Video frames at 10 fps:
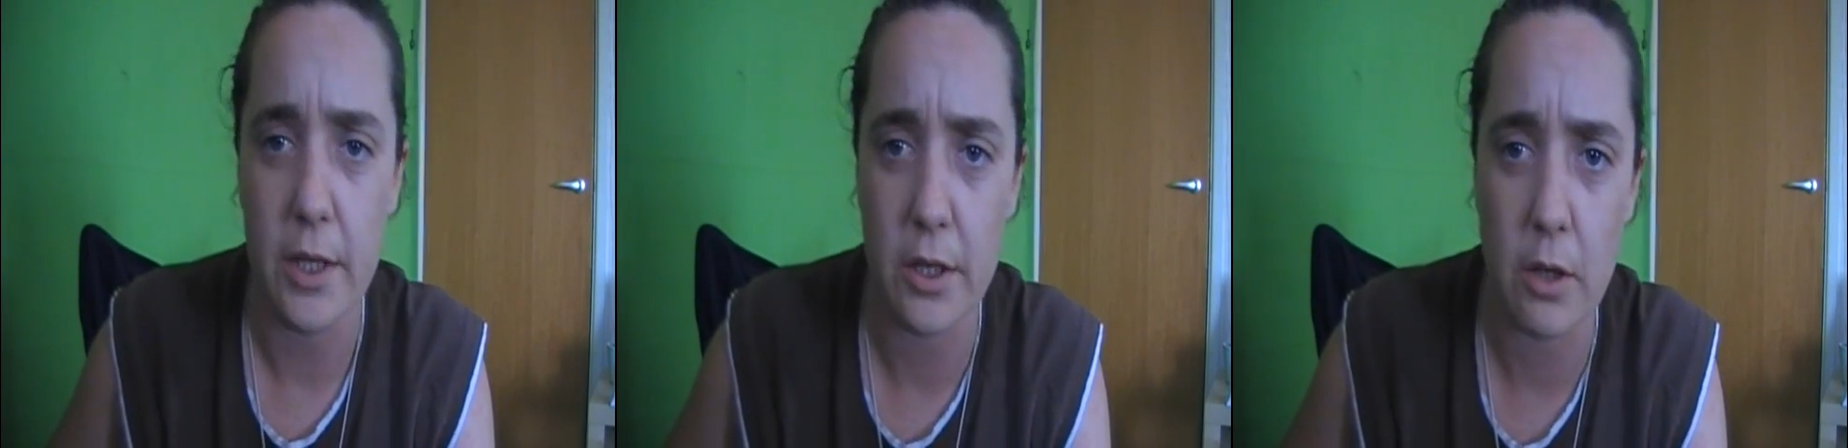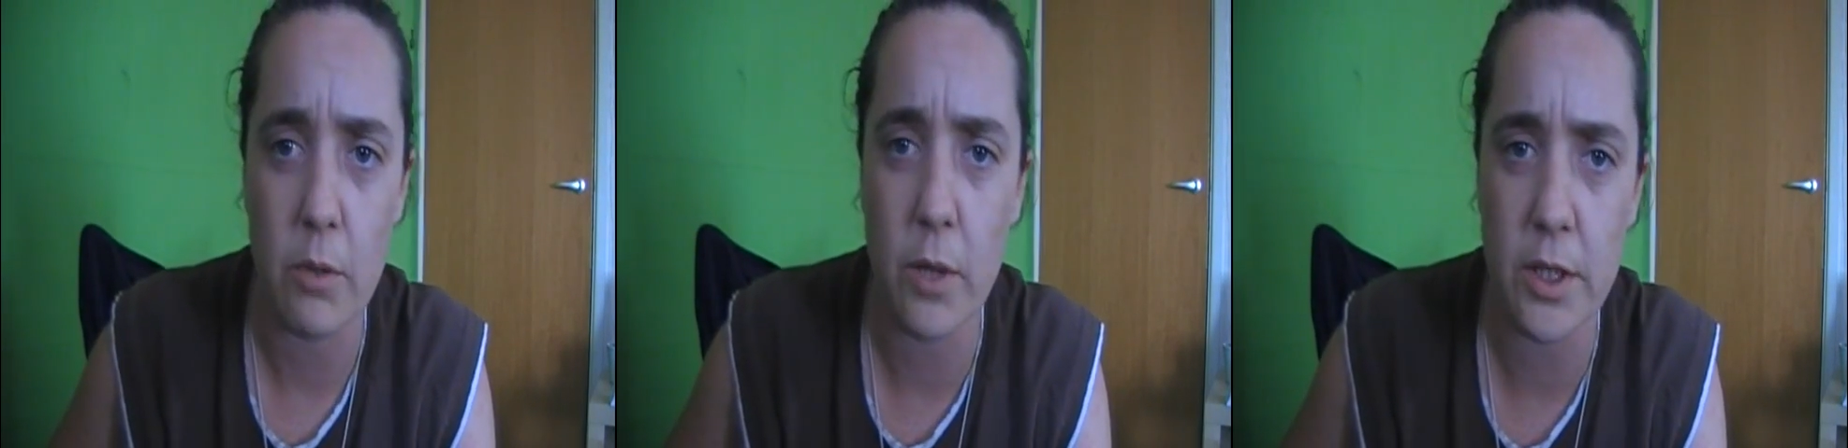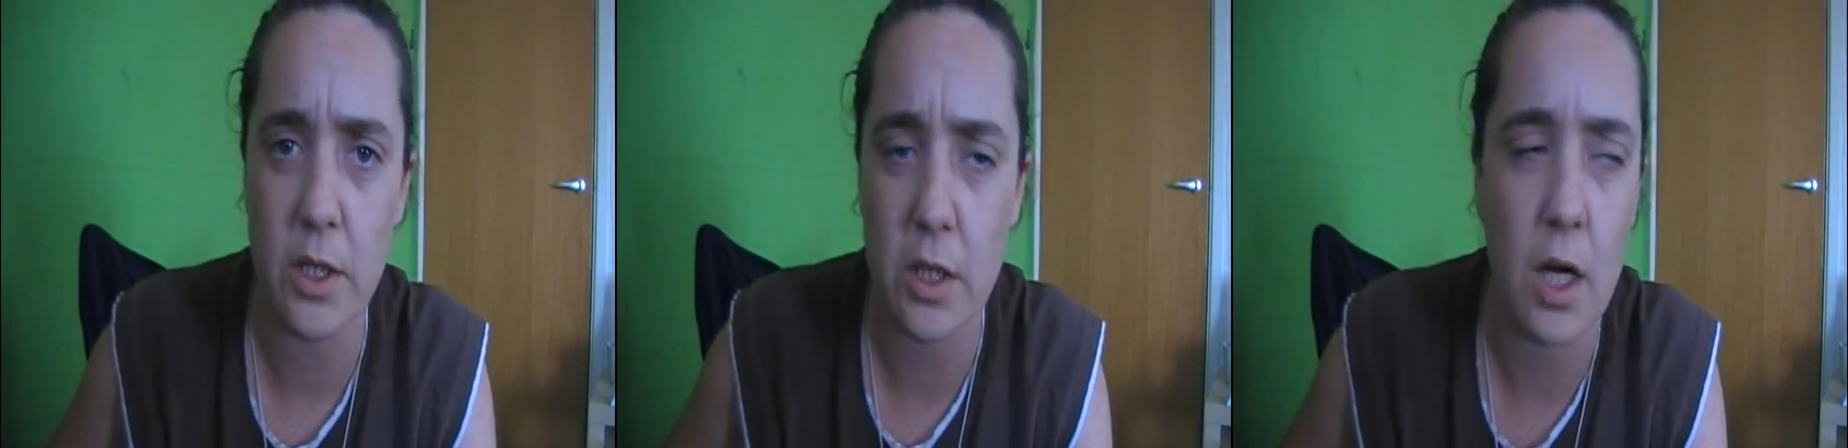You know,
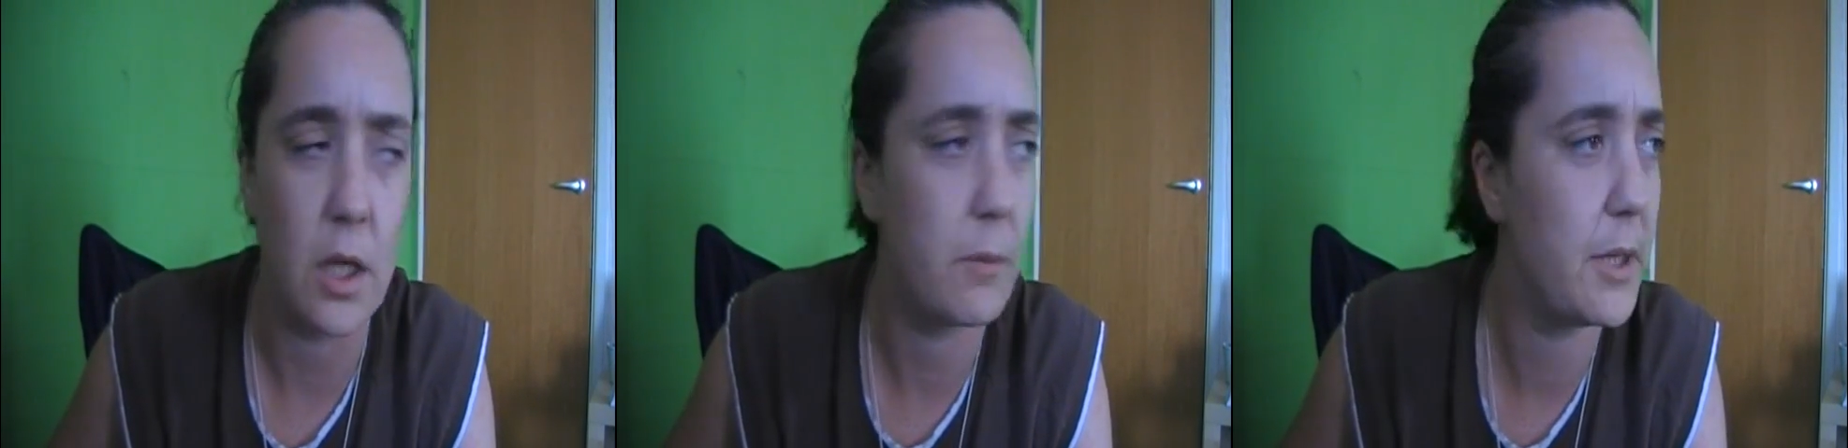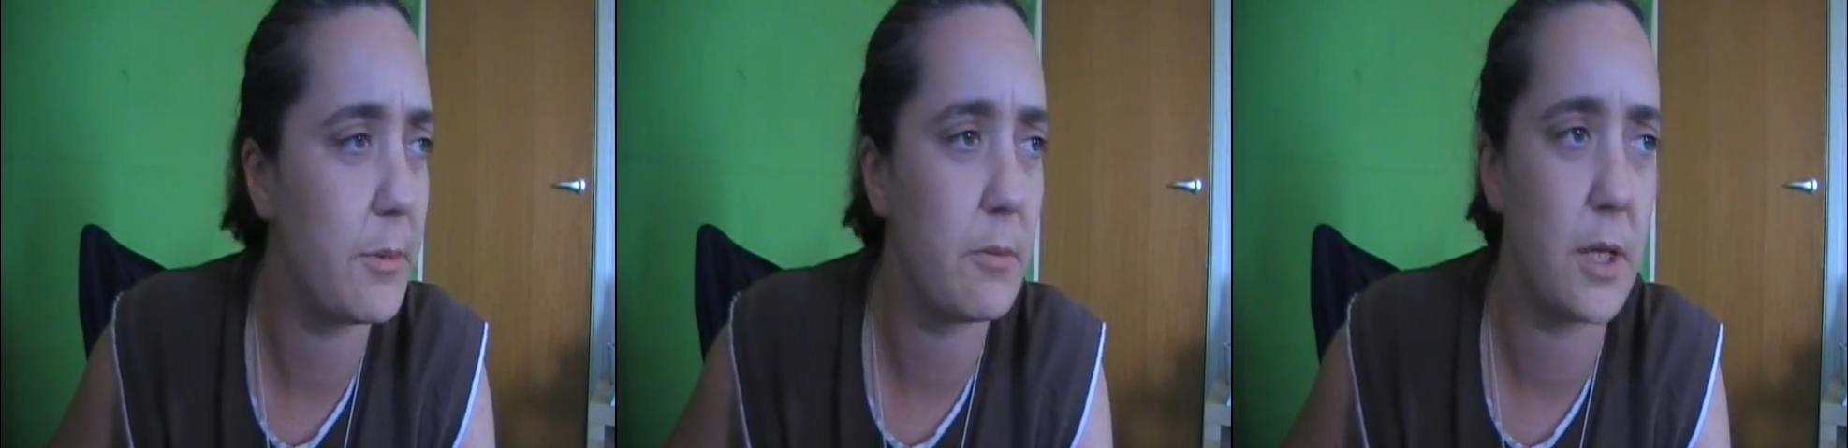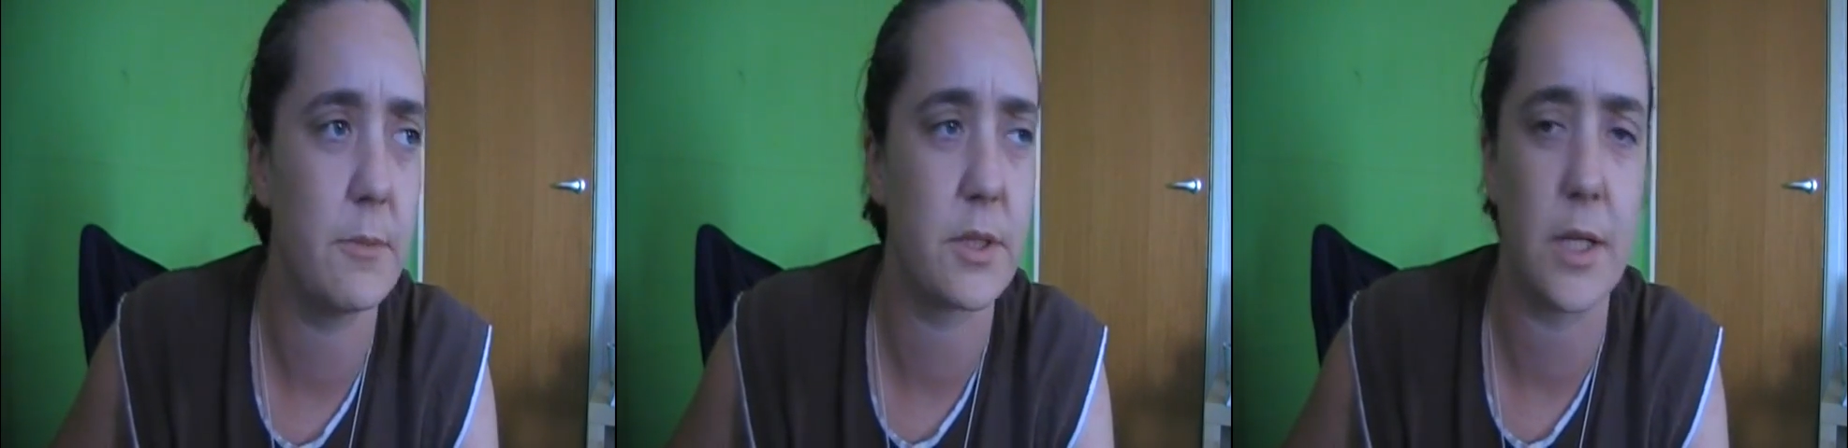when you're young, people
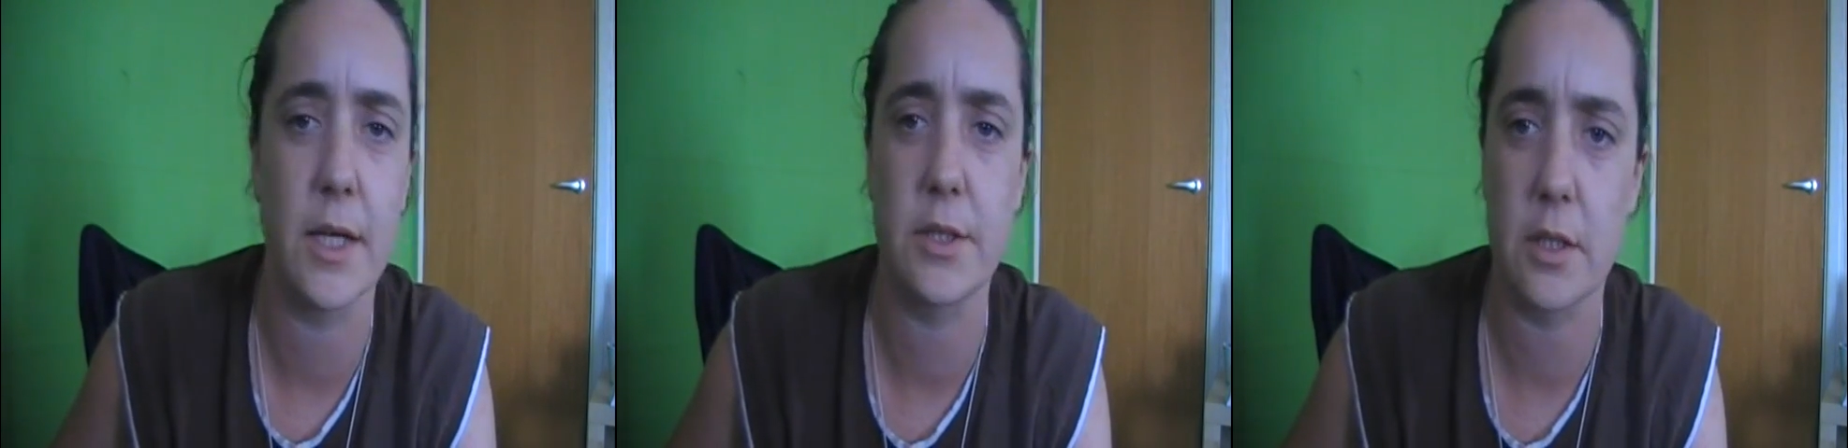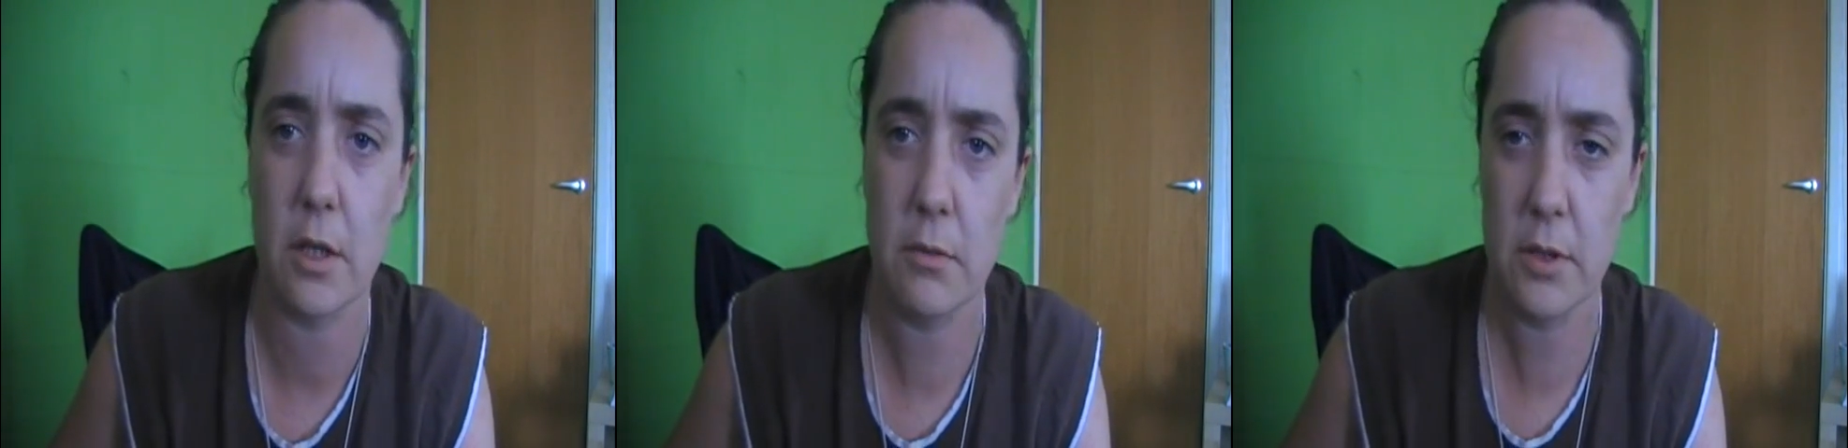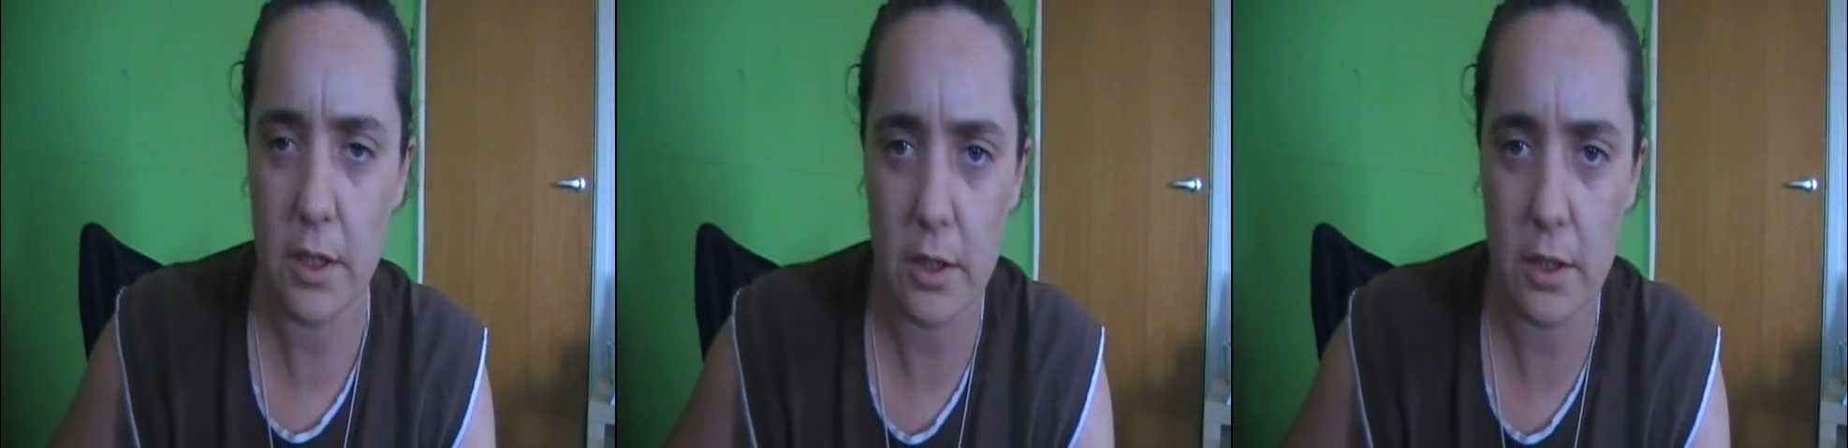make mistakes. They don't